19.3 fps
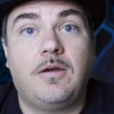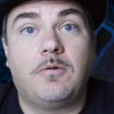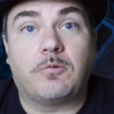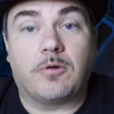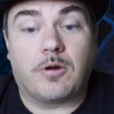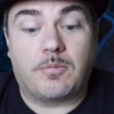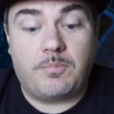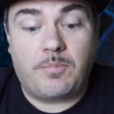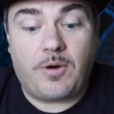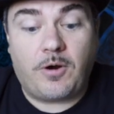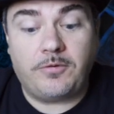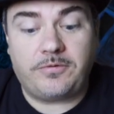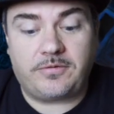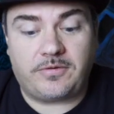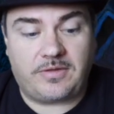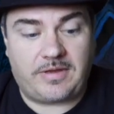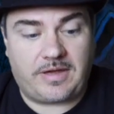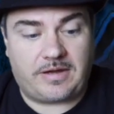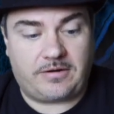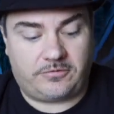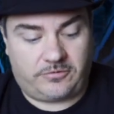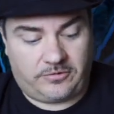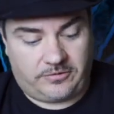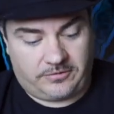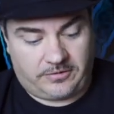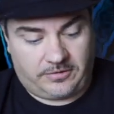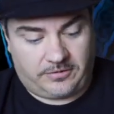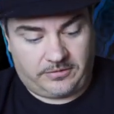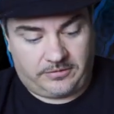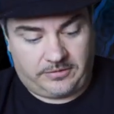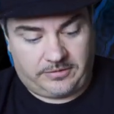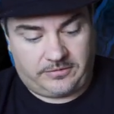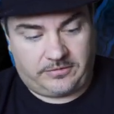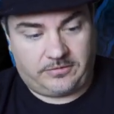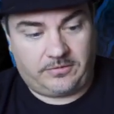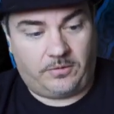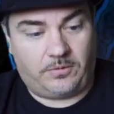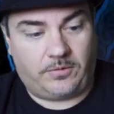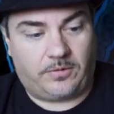Where most of the energy is currently
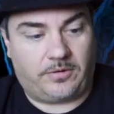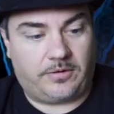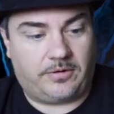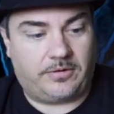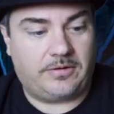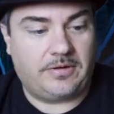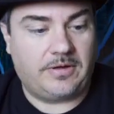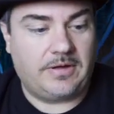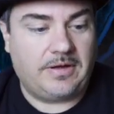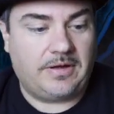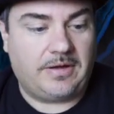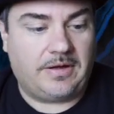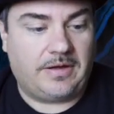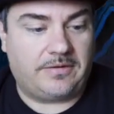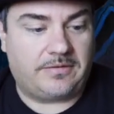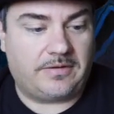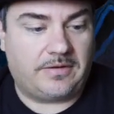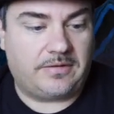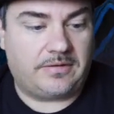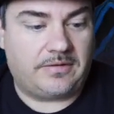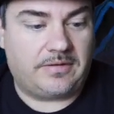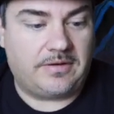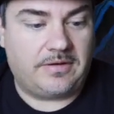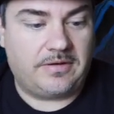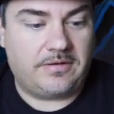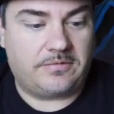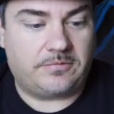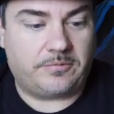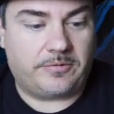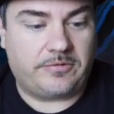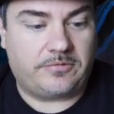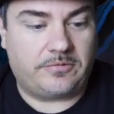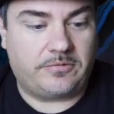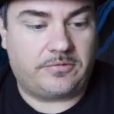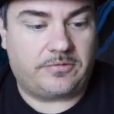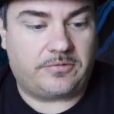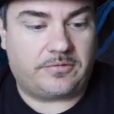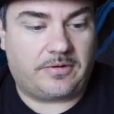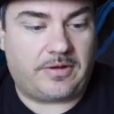stored is in these
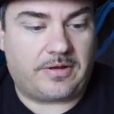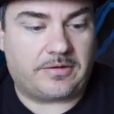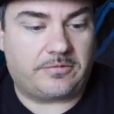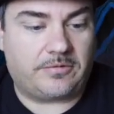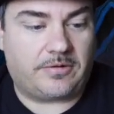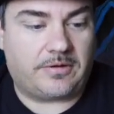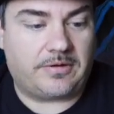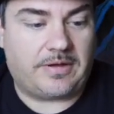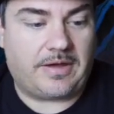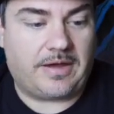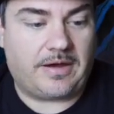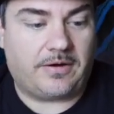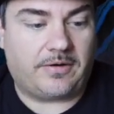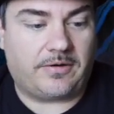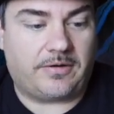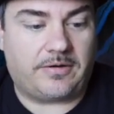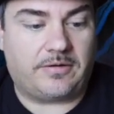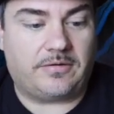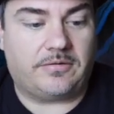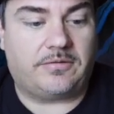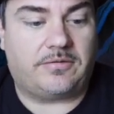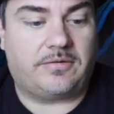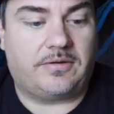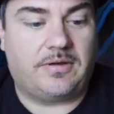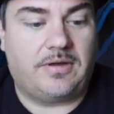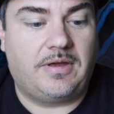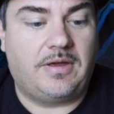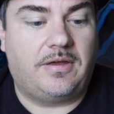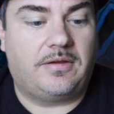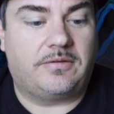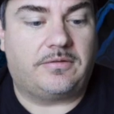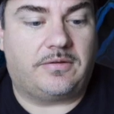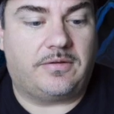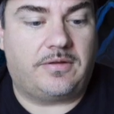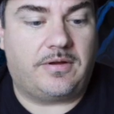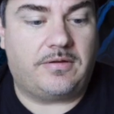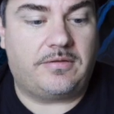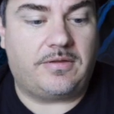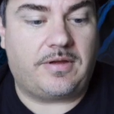reduced electron carriers. So
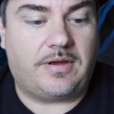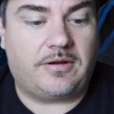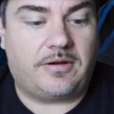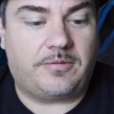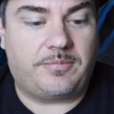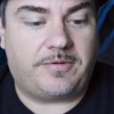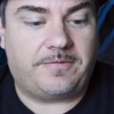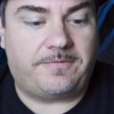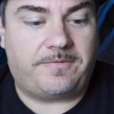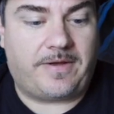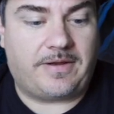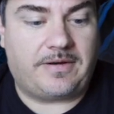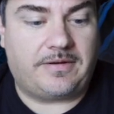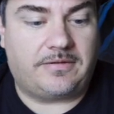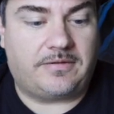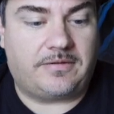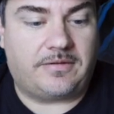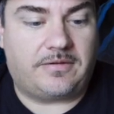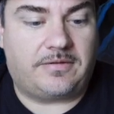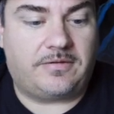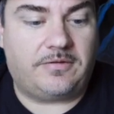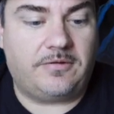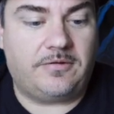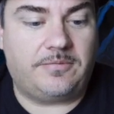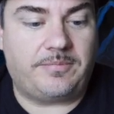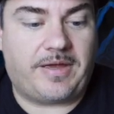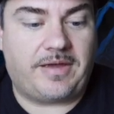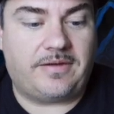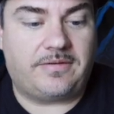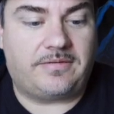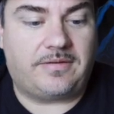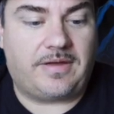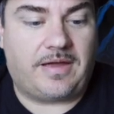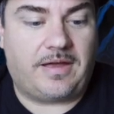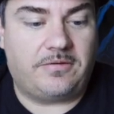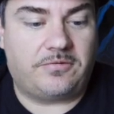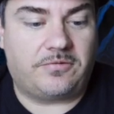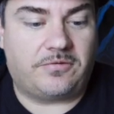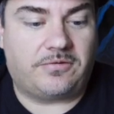they're then going to be fed into the third main
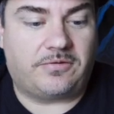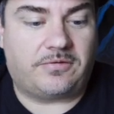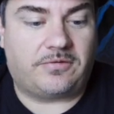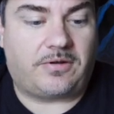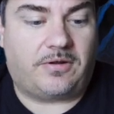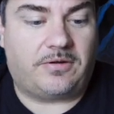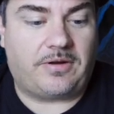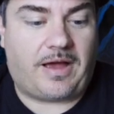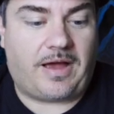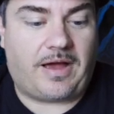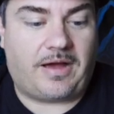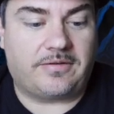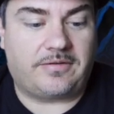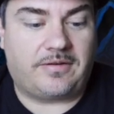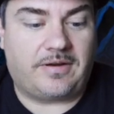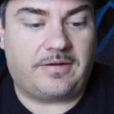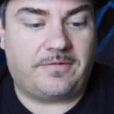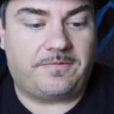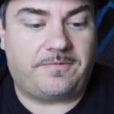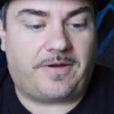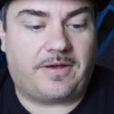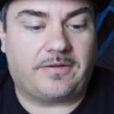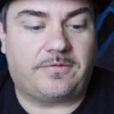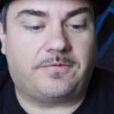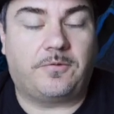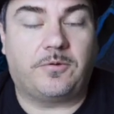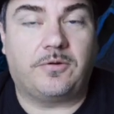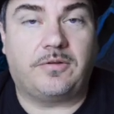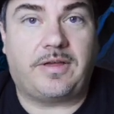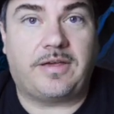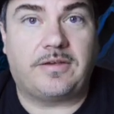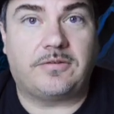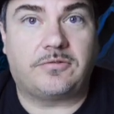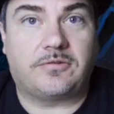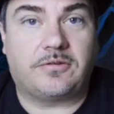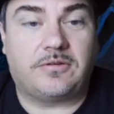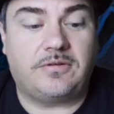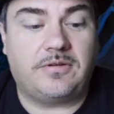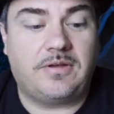stage, which is called oxidative
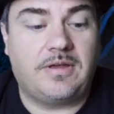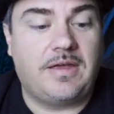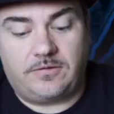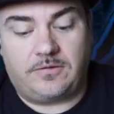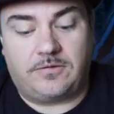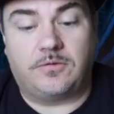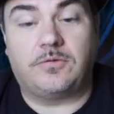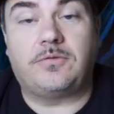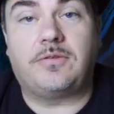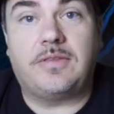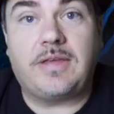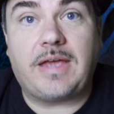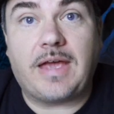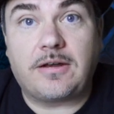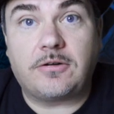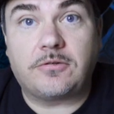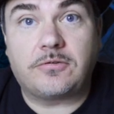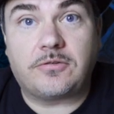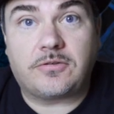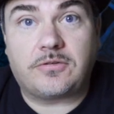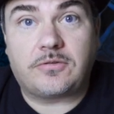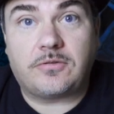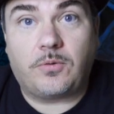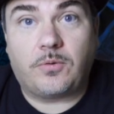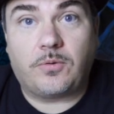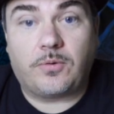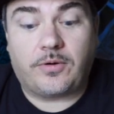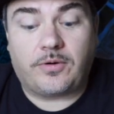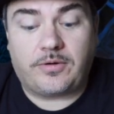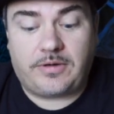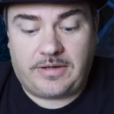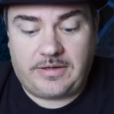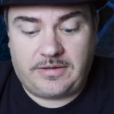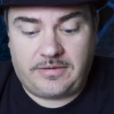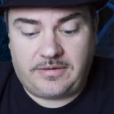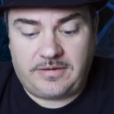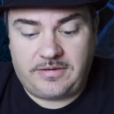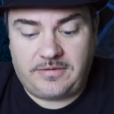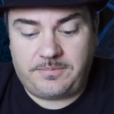phosphorylation. Using the energy stored
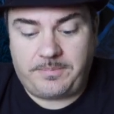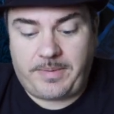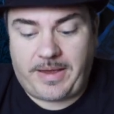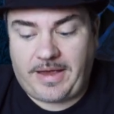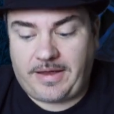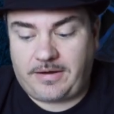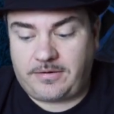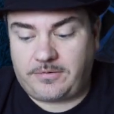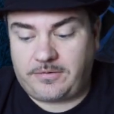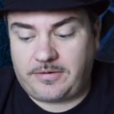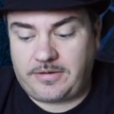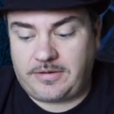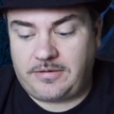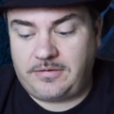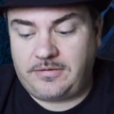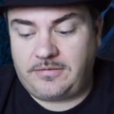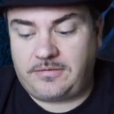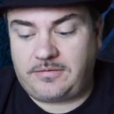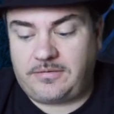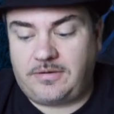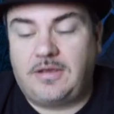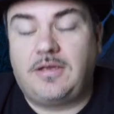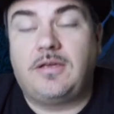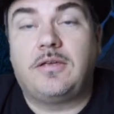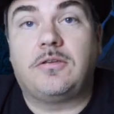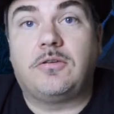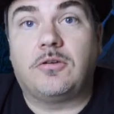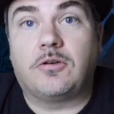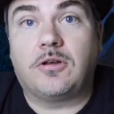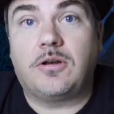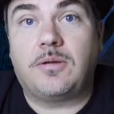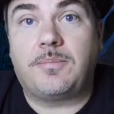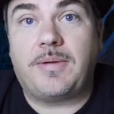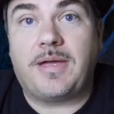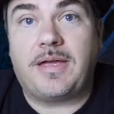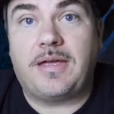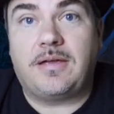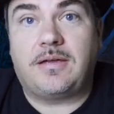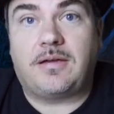in these batteries, you're going to
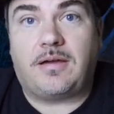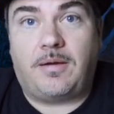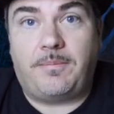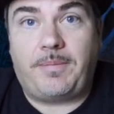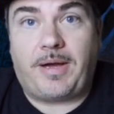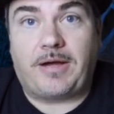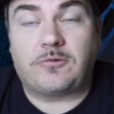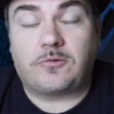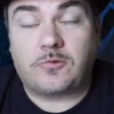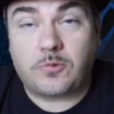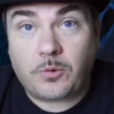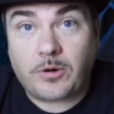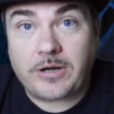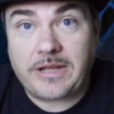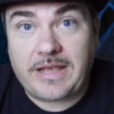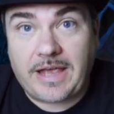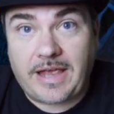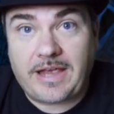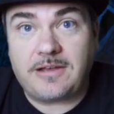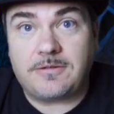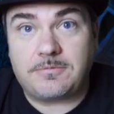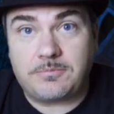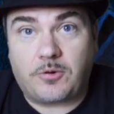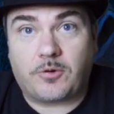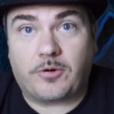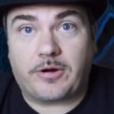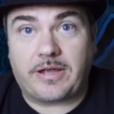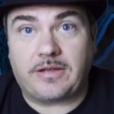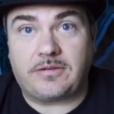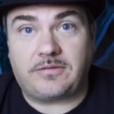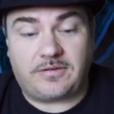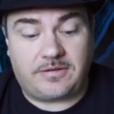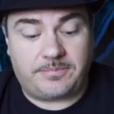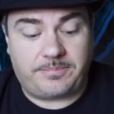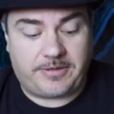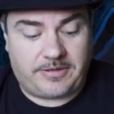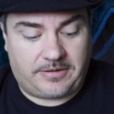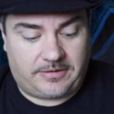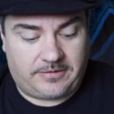make about twenty-eight more A T
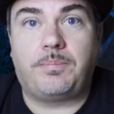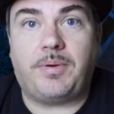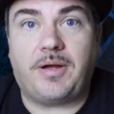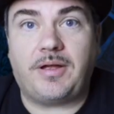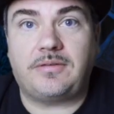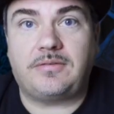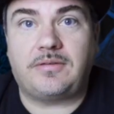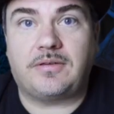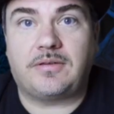P. But